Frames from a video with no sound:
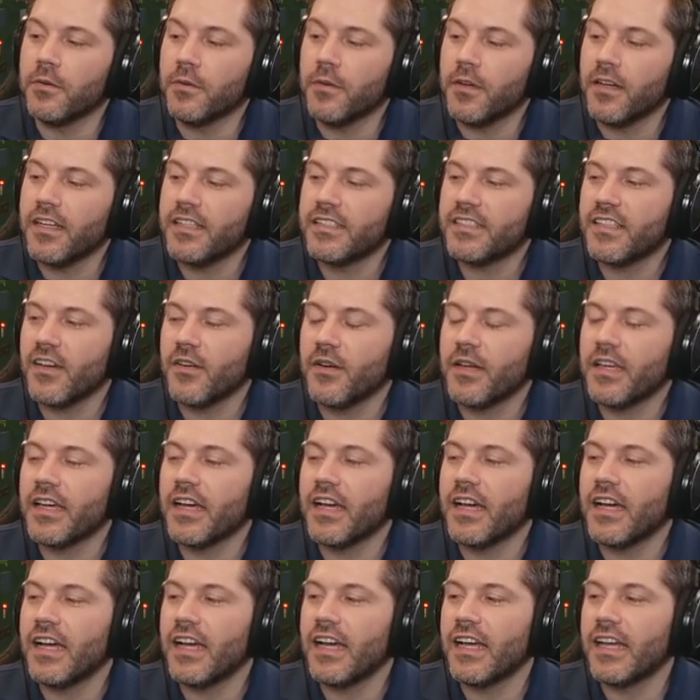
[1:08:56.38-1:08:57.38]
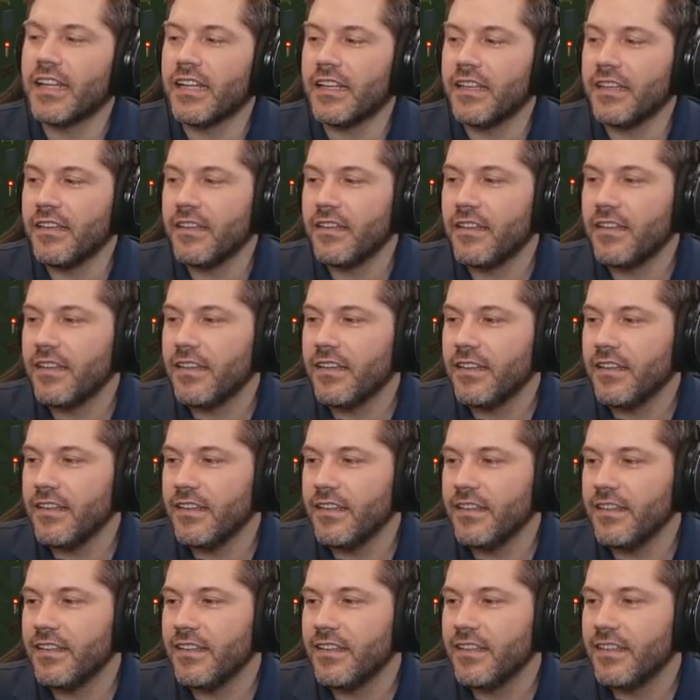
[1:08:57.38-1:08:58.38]
what is going on?
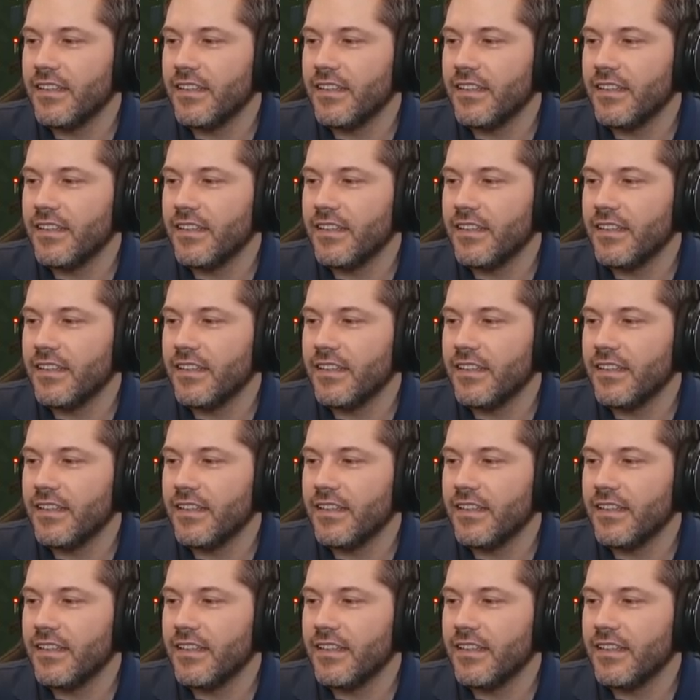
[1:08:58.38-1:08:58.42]
You